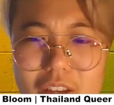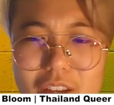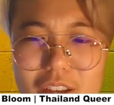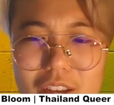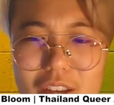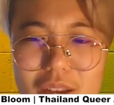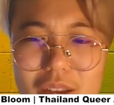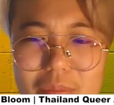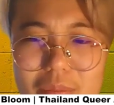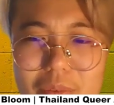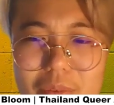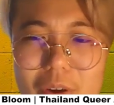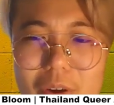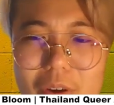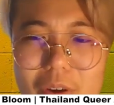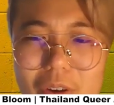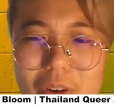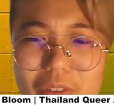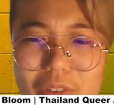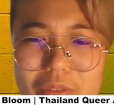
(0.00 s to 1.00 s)

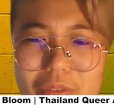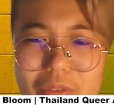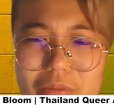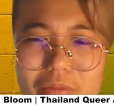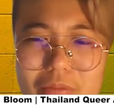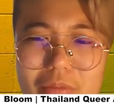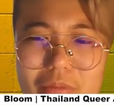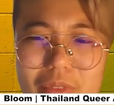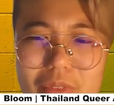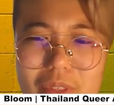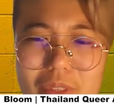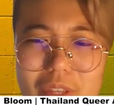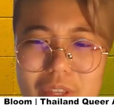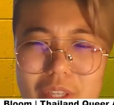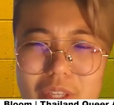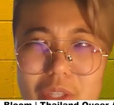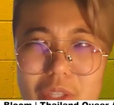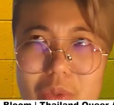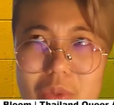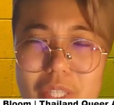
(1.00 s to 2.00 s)
on
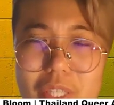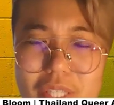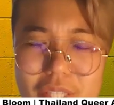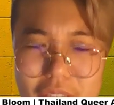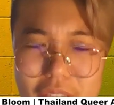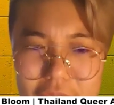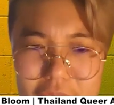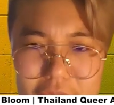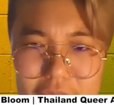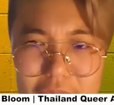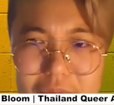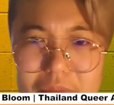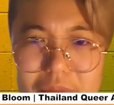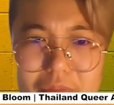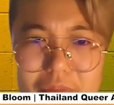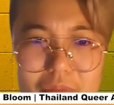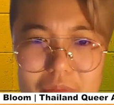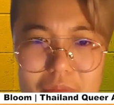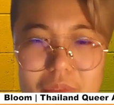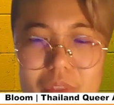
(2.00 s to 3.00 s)
22nd
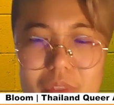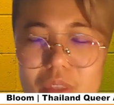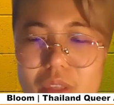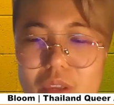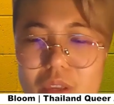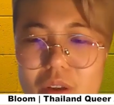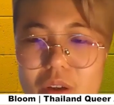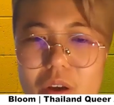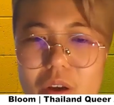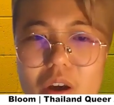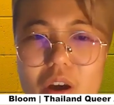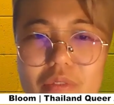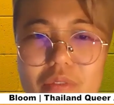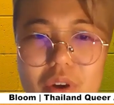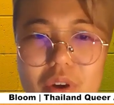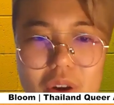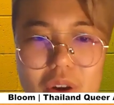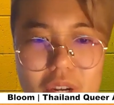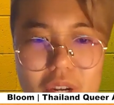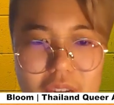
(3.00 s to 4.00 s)
of
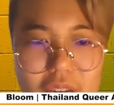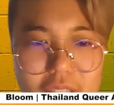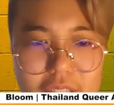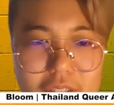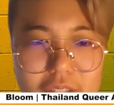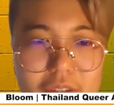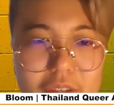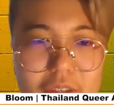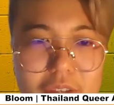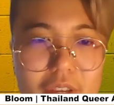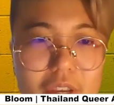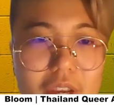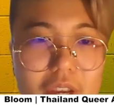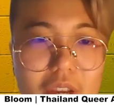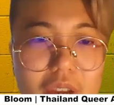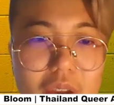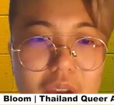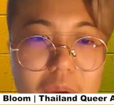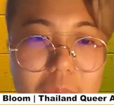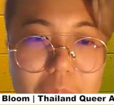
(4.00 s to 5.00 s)
August,
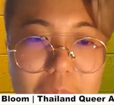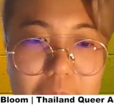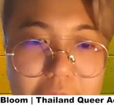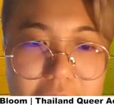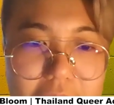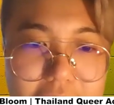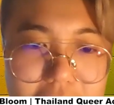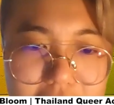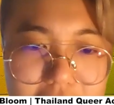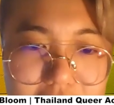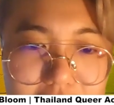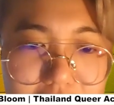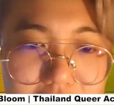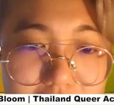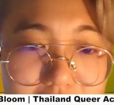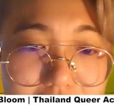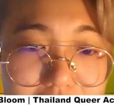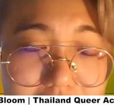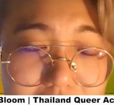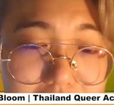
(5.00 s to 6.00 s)
we just
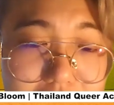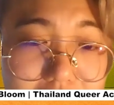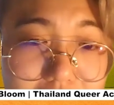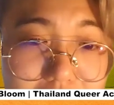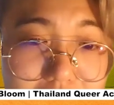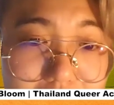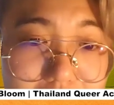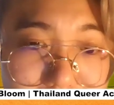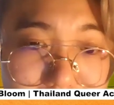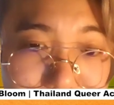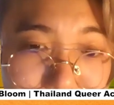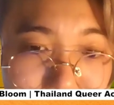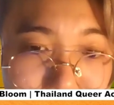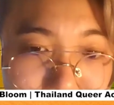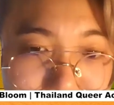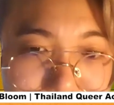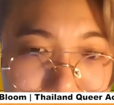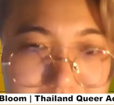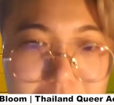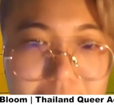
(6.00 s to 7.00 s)
got the new
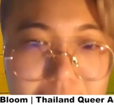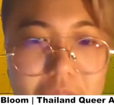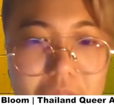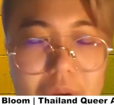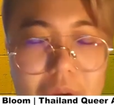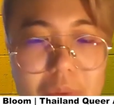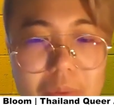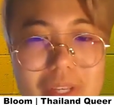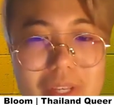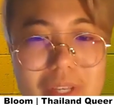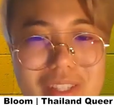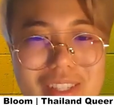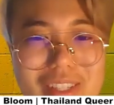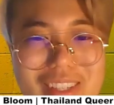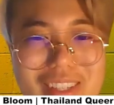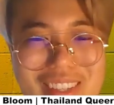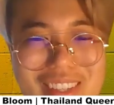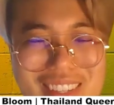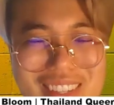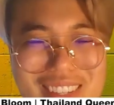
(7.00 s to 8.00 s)
government, which
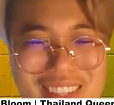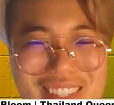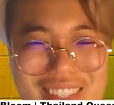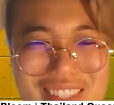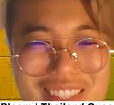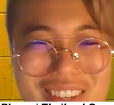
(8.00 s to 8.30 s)
is